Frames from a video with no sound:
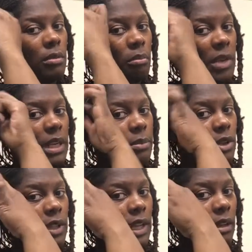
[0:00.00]

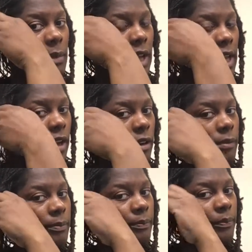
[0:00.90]
manipulating my hair.
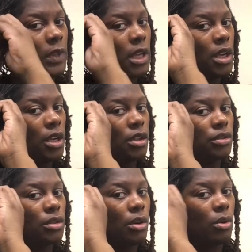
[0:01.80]

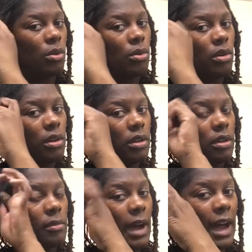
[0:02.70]
So
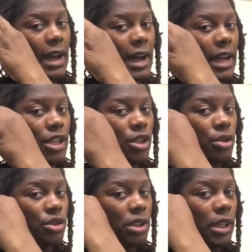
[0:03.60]
I
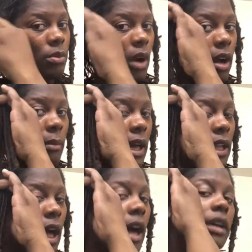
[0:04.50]
usually rock my
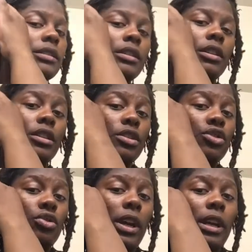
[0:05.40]
locks
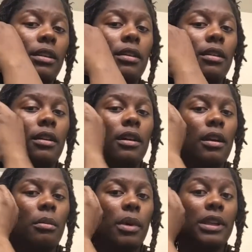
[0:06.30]
straight
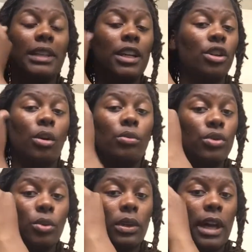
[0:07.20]
because I don't
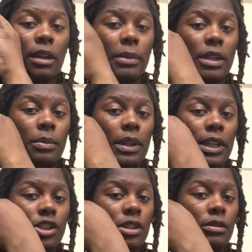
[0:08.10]
do a lot of
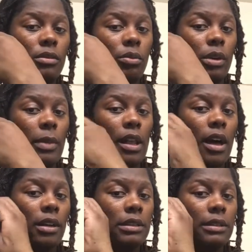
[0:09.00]
manipulation with my
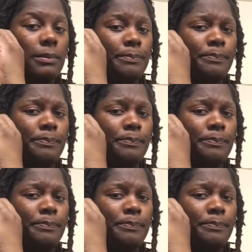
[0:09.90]
locks.